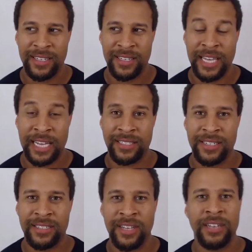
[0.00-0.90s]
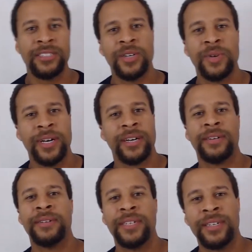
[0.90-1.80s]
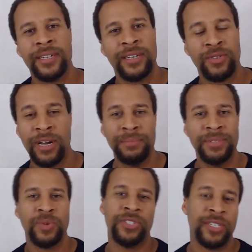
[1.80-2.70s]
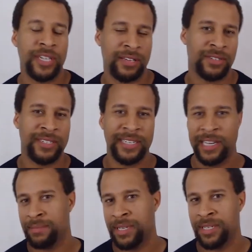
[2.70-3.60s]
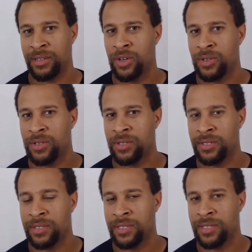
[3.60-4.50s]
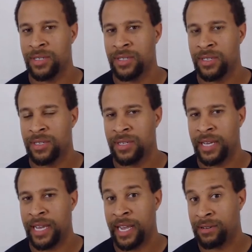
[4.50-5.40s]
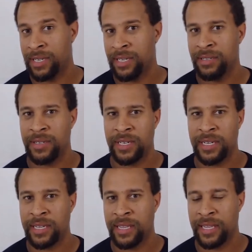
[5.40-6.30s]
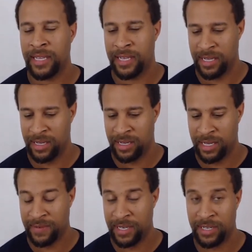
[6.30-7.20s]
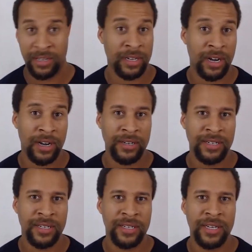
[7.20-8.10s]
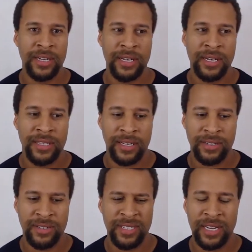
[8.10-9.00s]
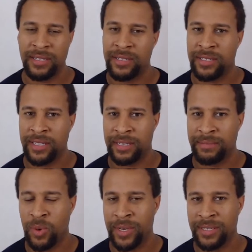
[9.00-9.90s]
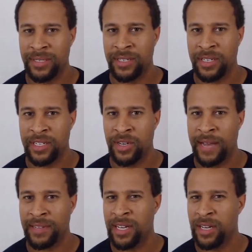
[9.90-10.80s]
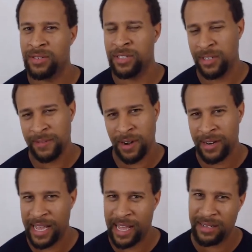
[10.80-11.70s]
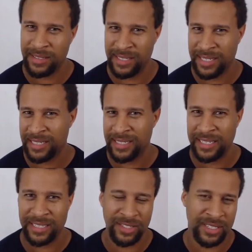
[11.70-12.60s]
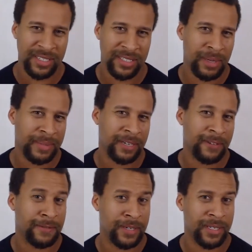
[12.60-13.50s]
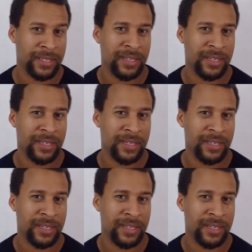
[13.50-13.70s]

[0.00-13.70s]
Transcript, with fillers: yes, there's also uh, grubs, which you can also dig up in your local area, uh, even in your yard. They're usually under something moist. You don't have to go too far down, six inches, maybe a foot.